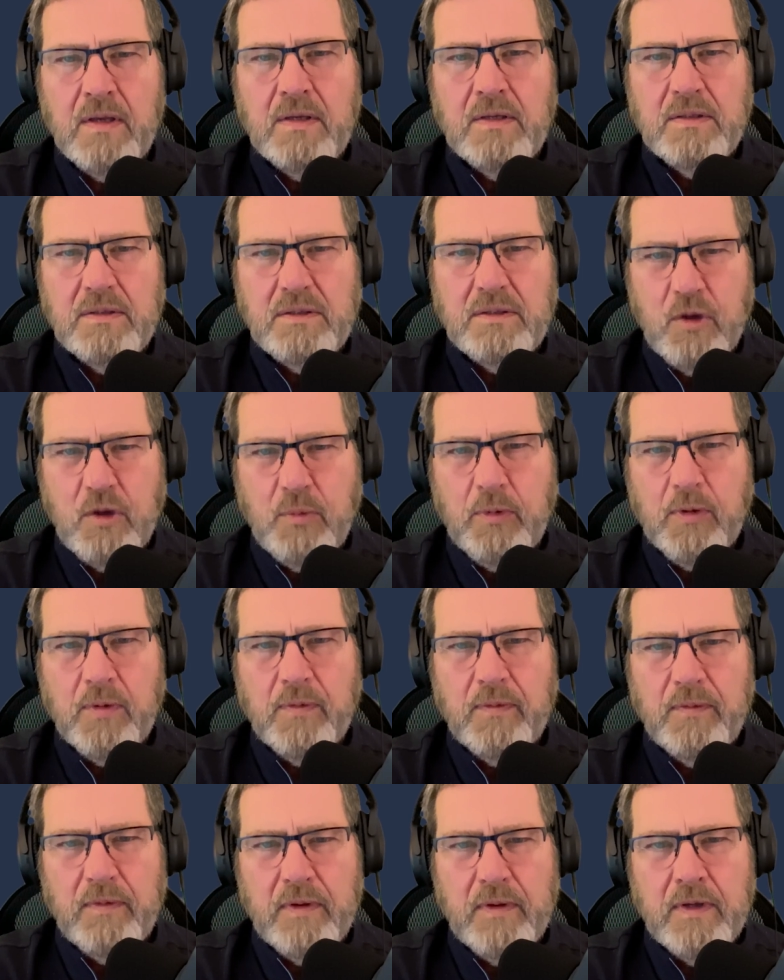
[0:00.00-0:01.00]
Super.
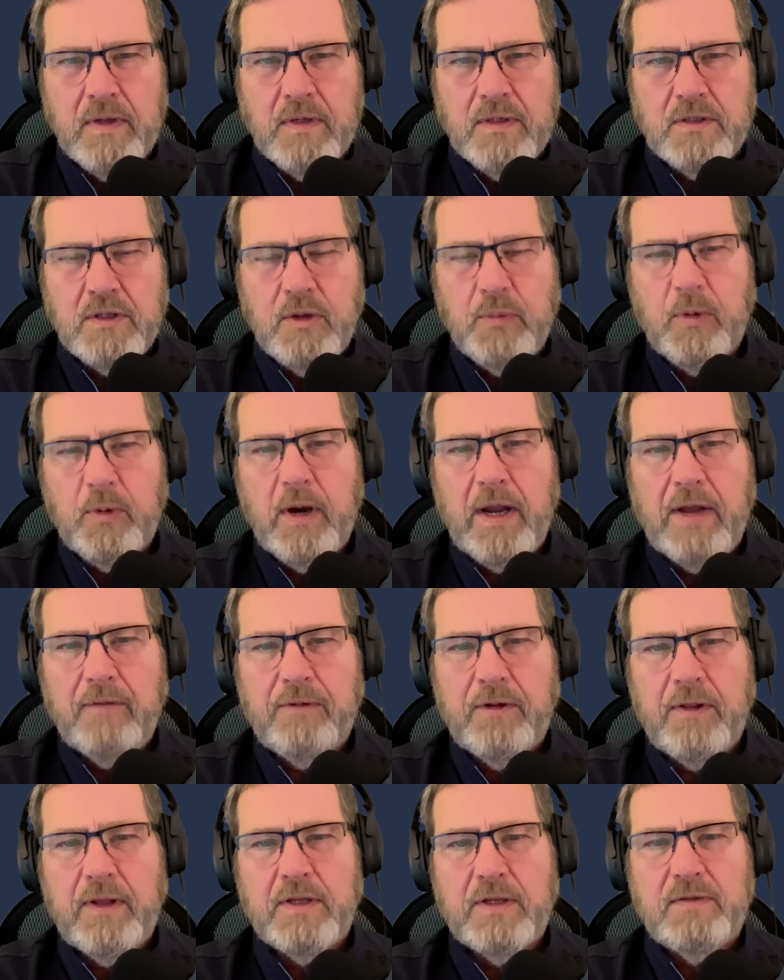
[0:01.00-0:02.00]
And
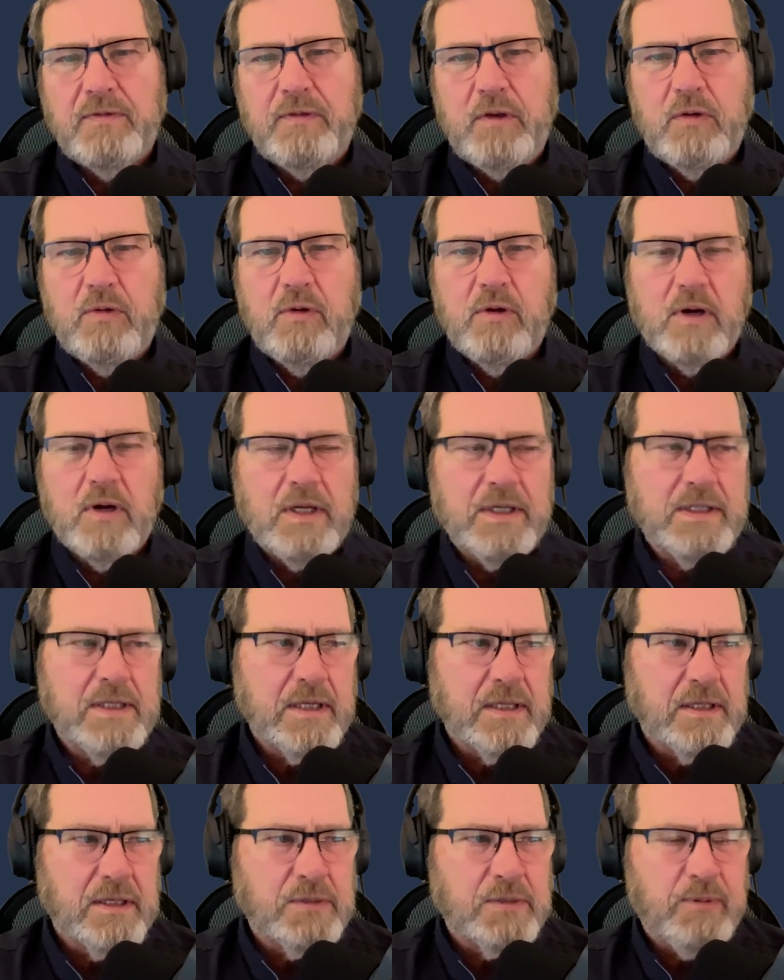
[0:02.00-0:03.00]
for those of you who are
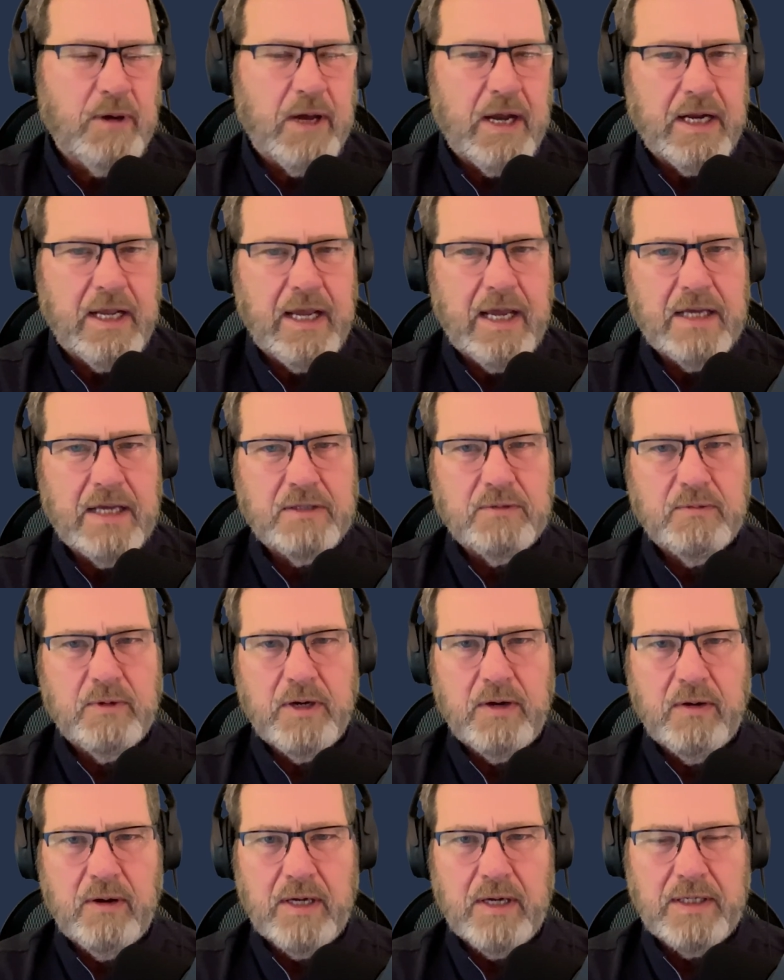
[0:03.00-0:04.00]
listening to this podcast while
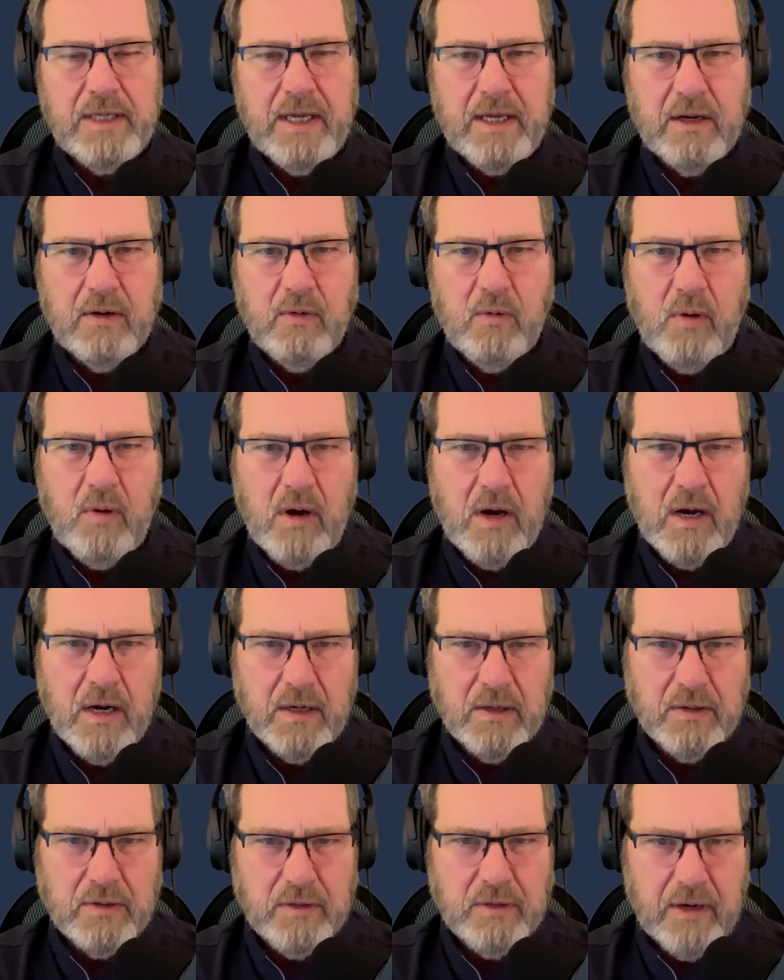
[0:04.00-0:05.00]
you're out taking a
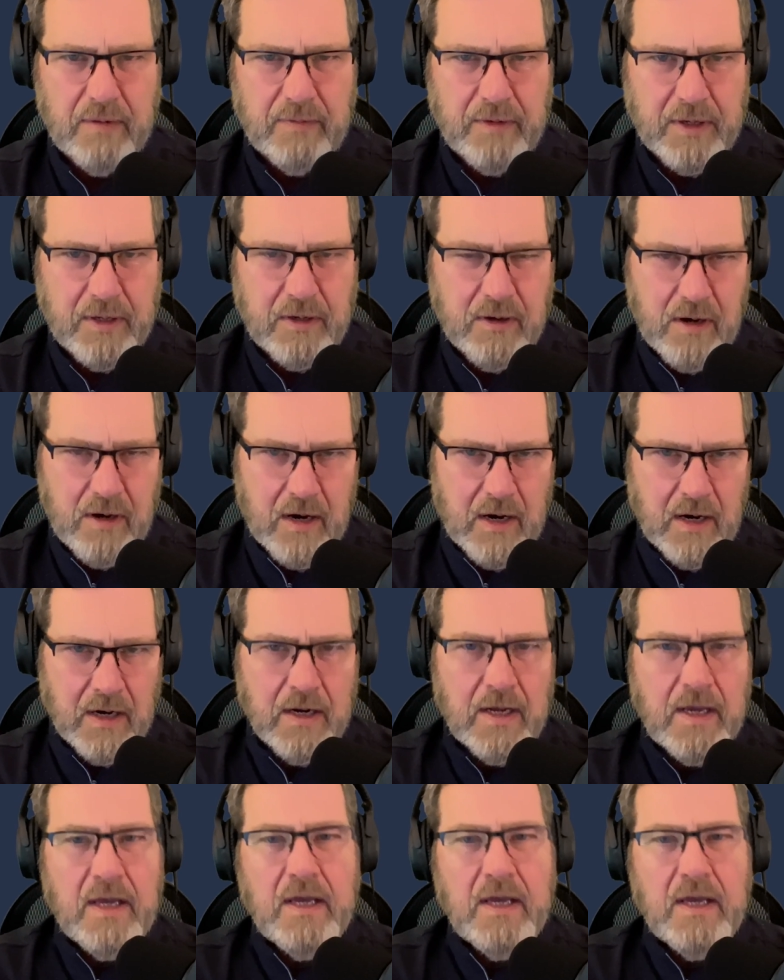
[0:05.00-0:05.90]
walk or driving the car,